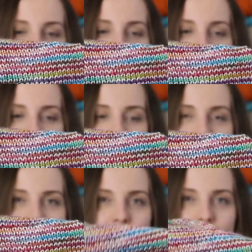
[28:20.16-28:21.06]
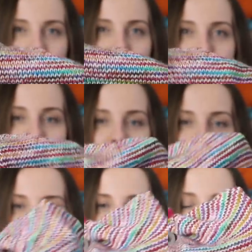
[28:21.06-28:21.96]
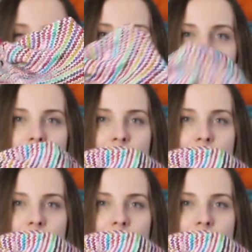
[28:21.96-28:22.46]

Irish dyer, check it out.